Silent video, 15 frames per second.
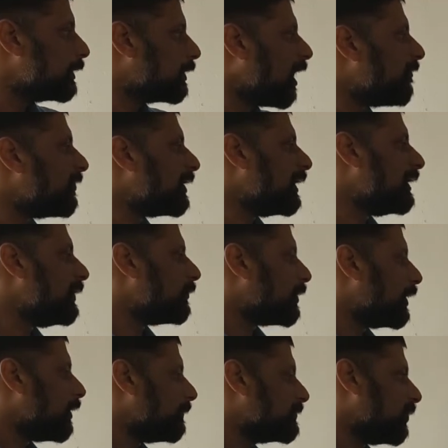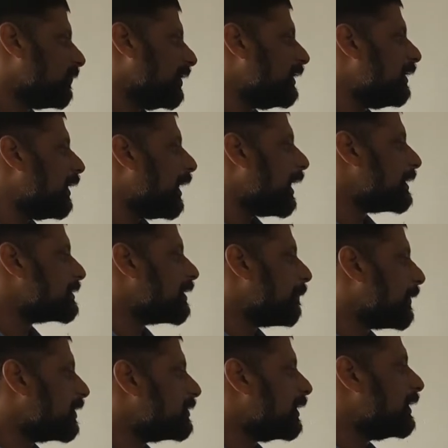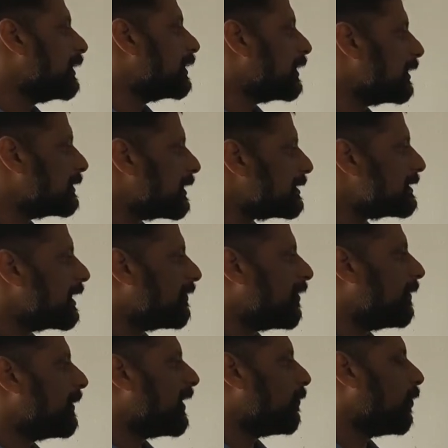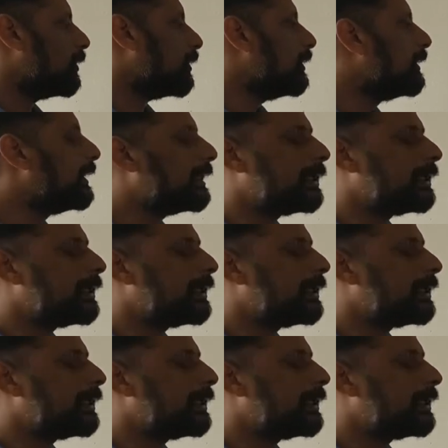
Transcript: graphically you can observe it. As the pressure increases, there will be a what?